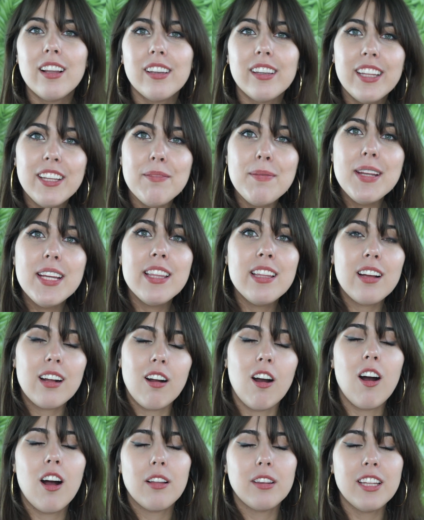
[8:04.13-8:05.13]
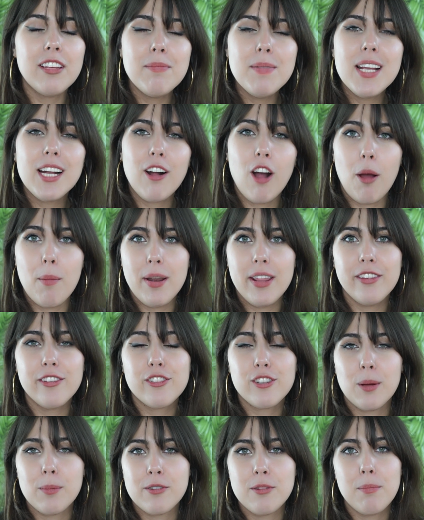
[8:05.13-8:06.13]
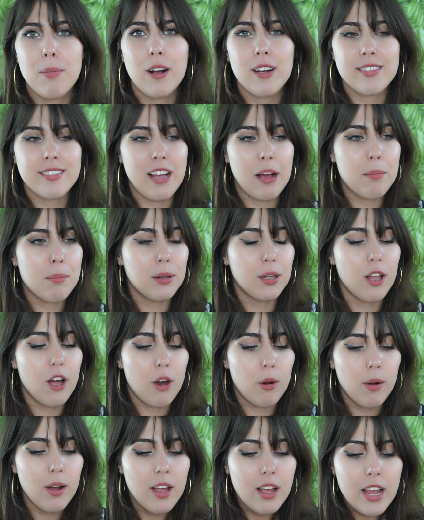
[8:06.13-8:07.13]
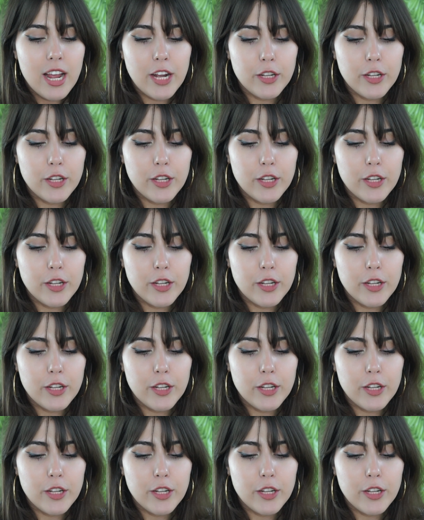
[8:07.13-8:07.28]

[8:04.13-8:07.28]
leave me a comment in the description box down below.